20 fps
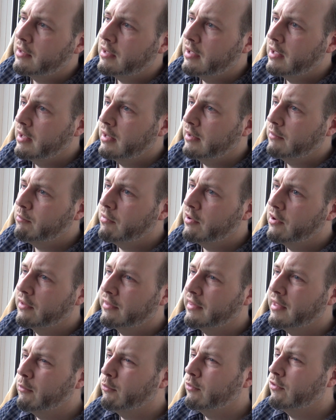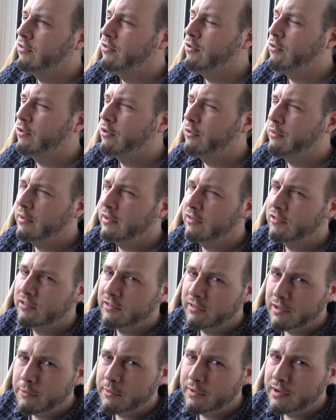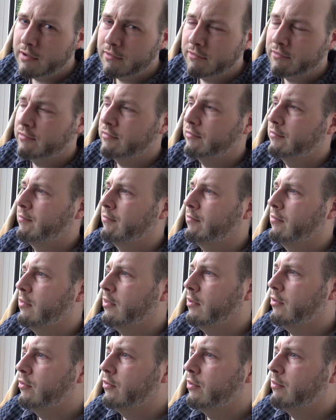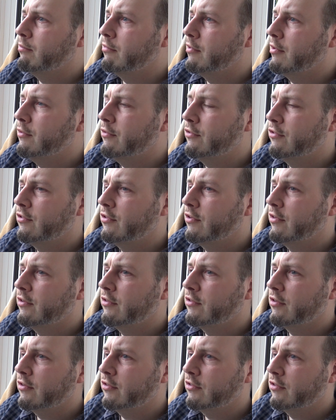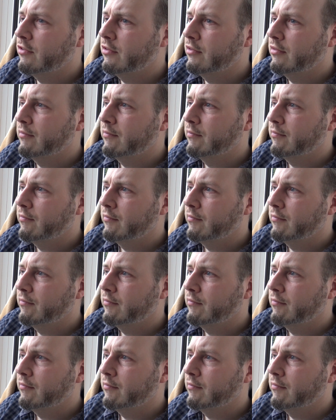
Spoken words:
And part of that was not going slow enough on approach to the junction,